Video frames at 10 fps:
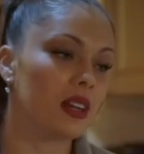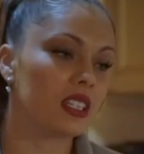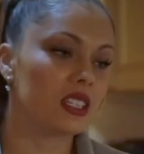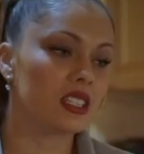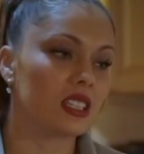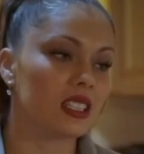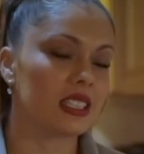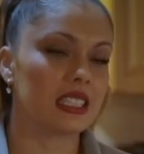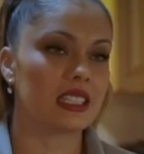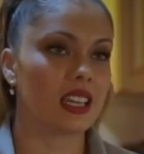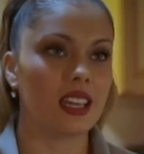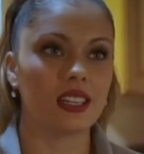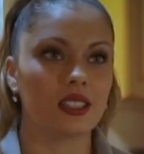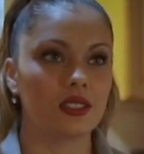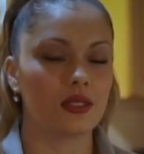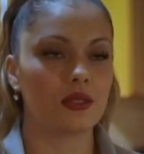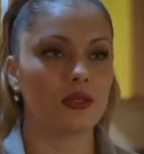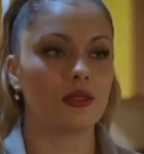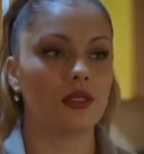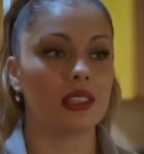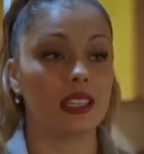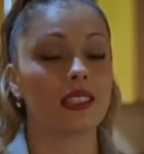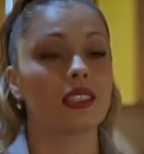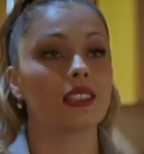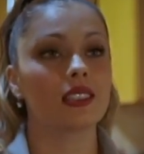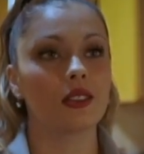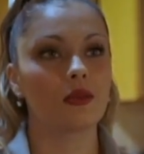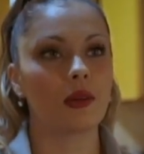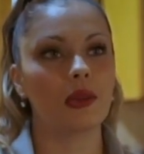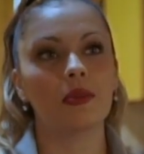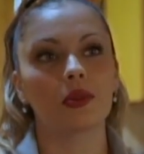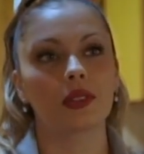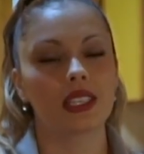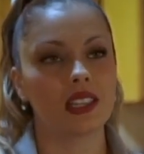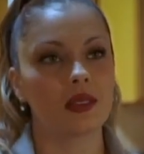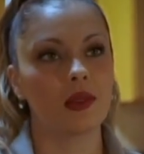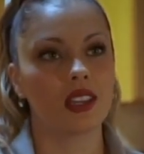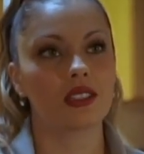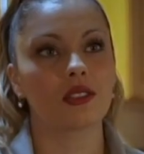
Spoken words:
much just decided to listen to what people were telling me on